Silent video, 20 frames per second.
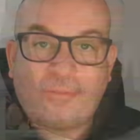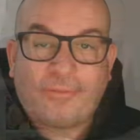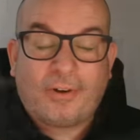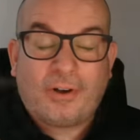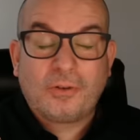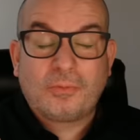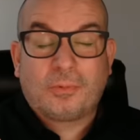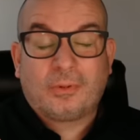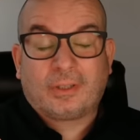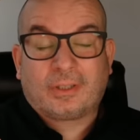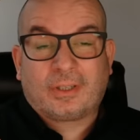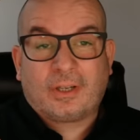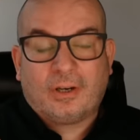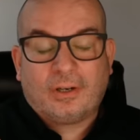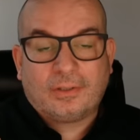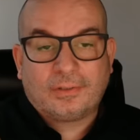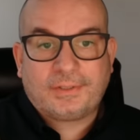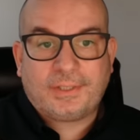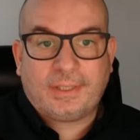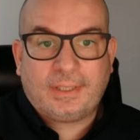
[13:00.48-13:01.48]
I were a
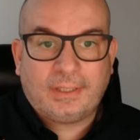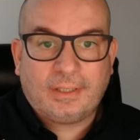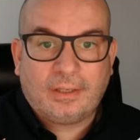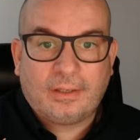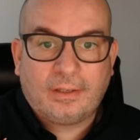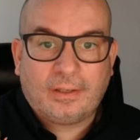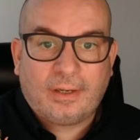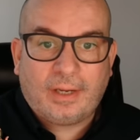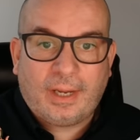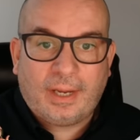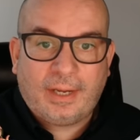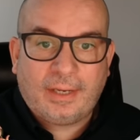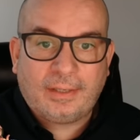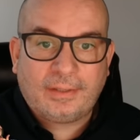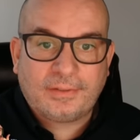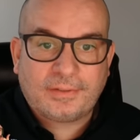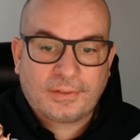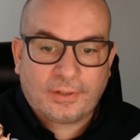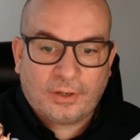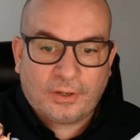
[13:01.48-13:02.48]
car dealer
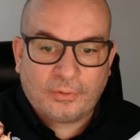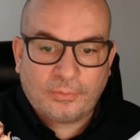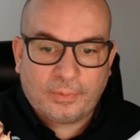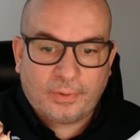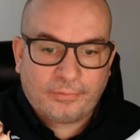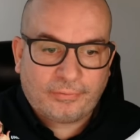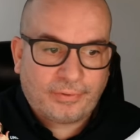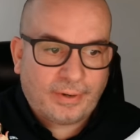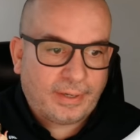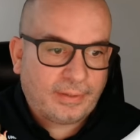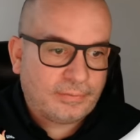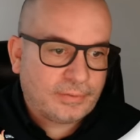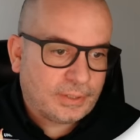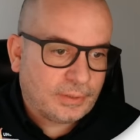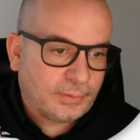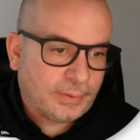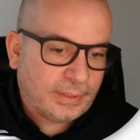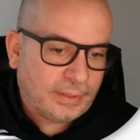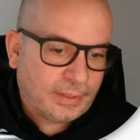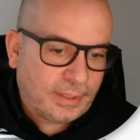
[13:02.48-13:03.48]
and I were found
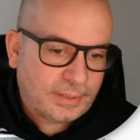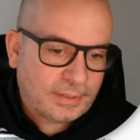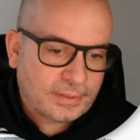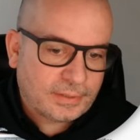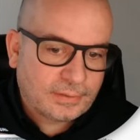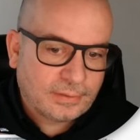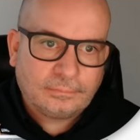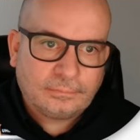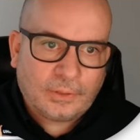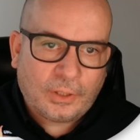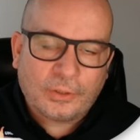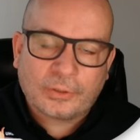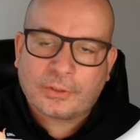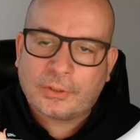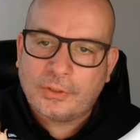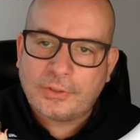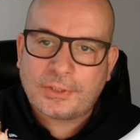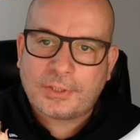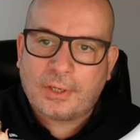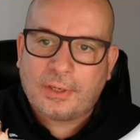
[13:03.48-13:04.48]
doing this, I
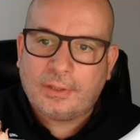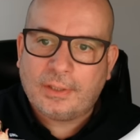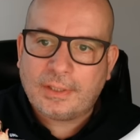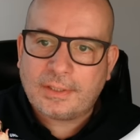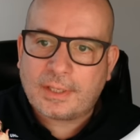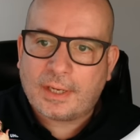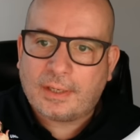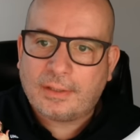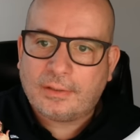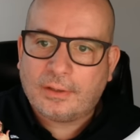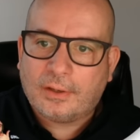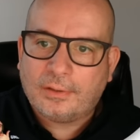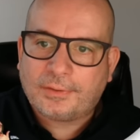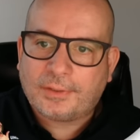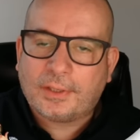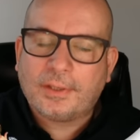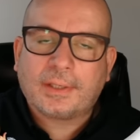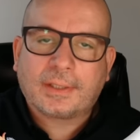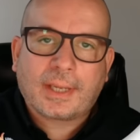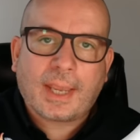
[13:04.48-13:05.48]
could certainly say that I'd
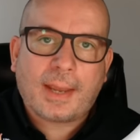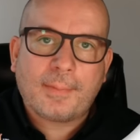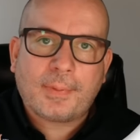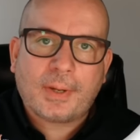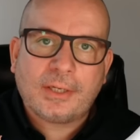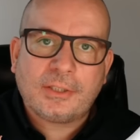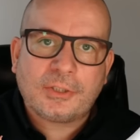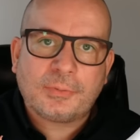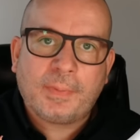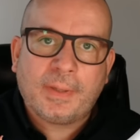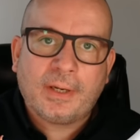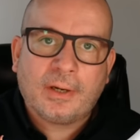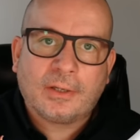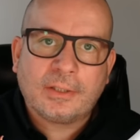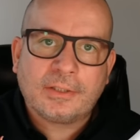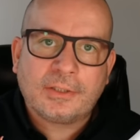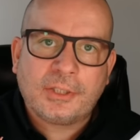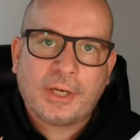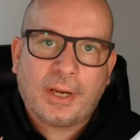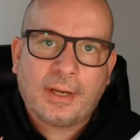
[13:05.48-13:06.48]
done the CAP
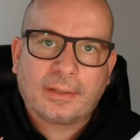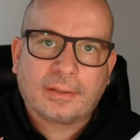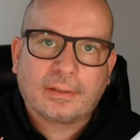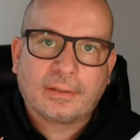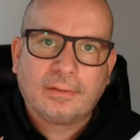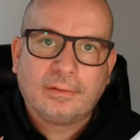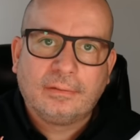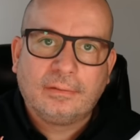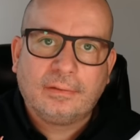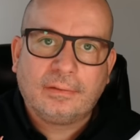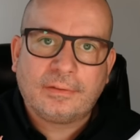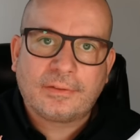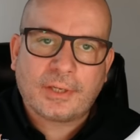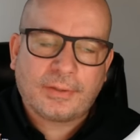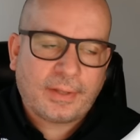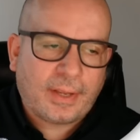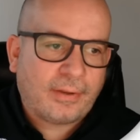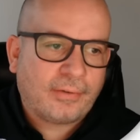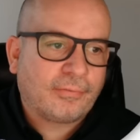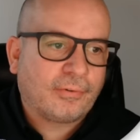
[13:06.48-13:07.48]
HPI check, so
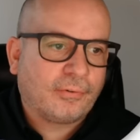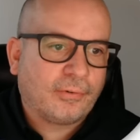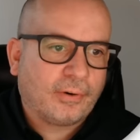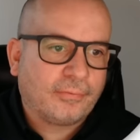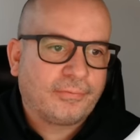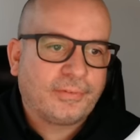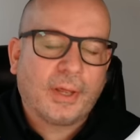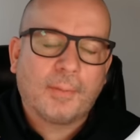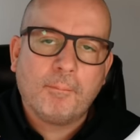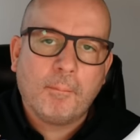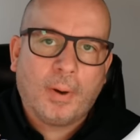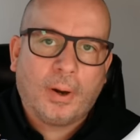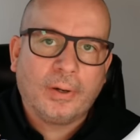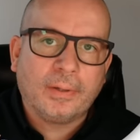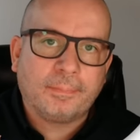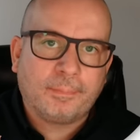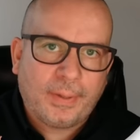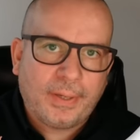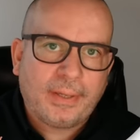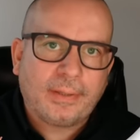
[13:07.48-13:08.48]
therefore I've done my
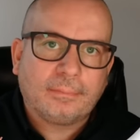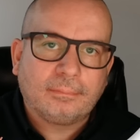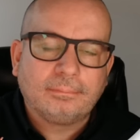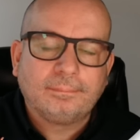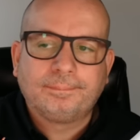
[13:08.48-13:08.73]
bit.